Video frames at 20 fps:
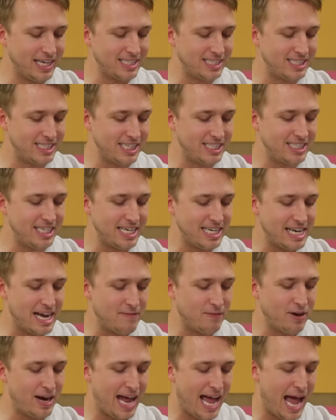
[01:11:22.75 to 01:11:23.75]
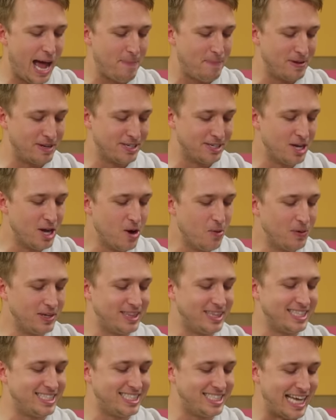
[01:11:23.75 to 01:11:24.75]
insist it never happened
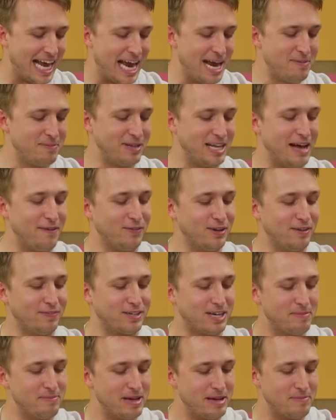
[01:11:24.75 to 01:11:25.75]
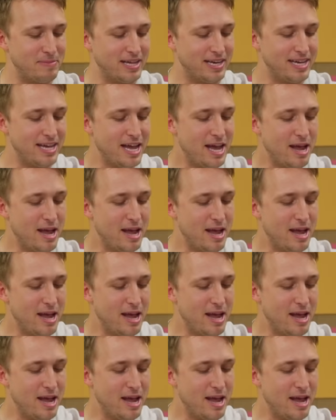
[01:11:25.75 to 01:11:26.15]
with the same level of commitment.